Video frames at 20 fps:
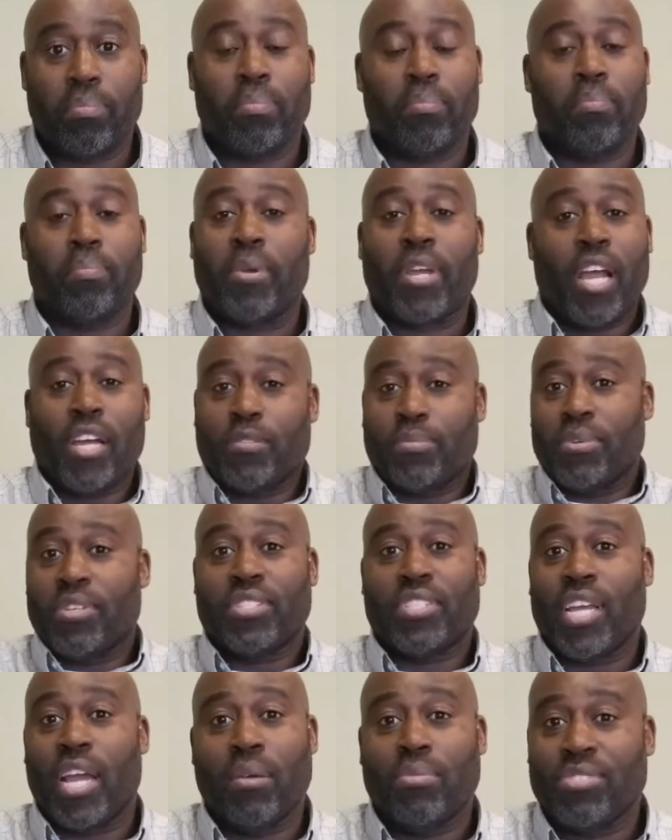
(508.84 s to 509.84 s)
Because
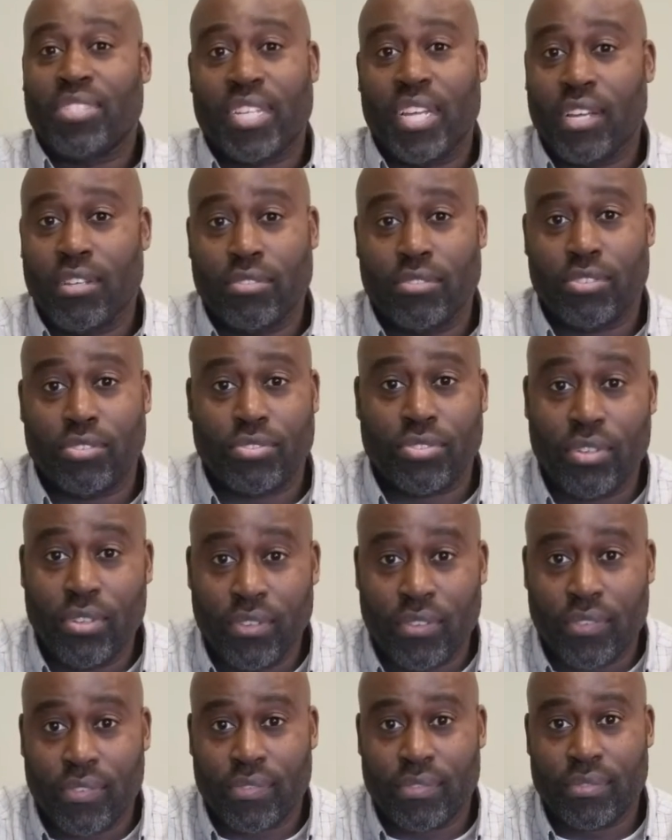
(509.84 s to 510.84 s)
Mr. Elwood's telling you the truth.